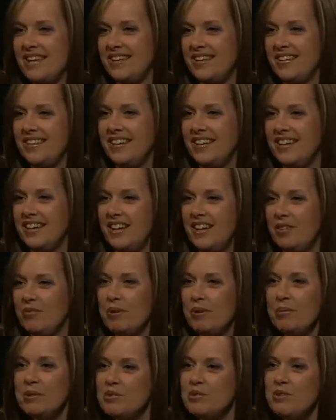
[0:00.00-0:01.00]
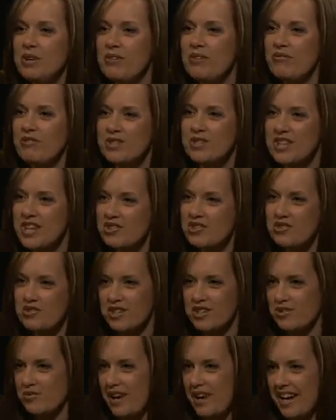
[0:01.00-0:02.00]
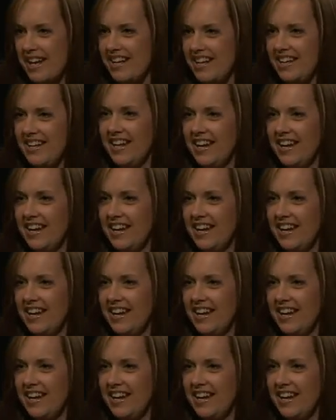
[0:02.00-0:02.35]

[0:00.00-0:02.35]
And we've been doing it for centuries, right?